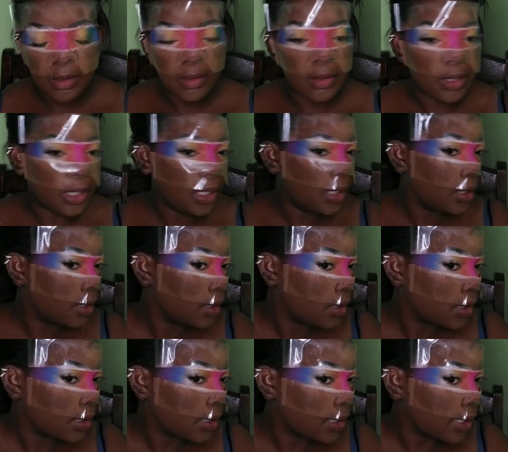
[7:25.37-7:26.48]
and
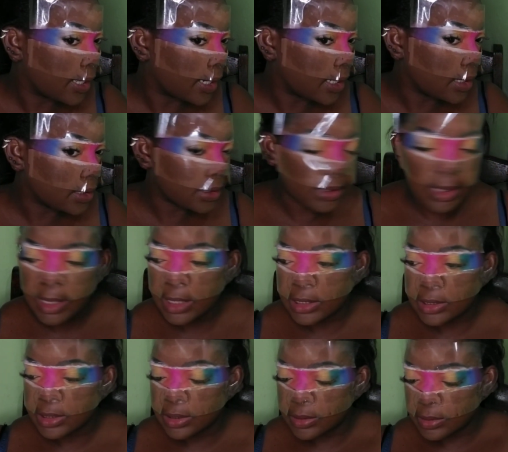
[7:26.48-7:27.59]
that is to
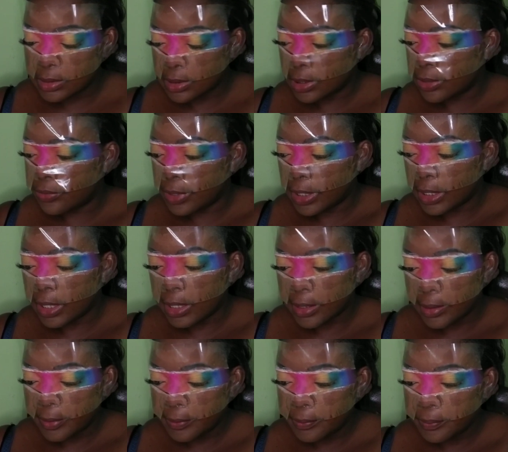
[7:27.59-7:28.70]
introduce the green color.